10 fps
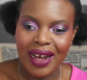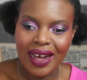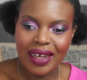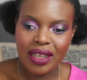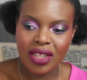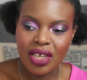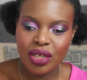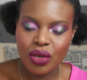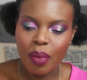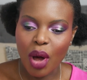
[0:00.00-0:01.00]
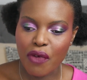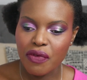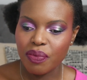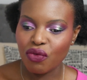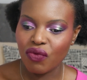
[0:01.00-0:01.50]
and this, apart
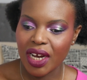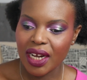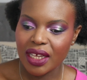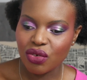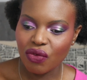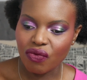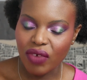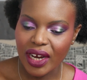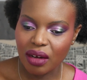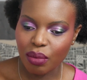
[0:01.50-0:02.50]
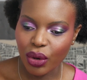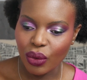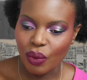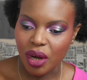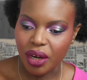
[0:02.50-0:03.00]
from the really sort of rainbow
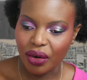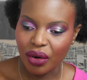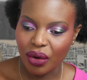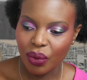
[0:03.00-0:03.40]
one,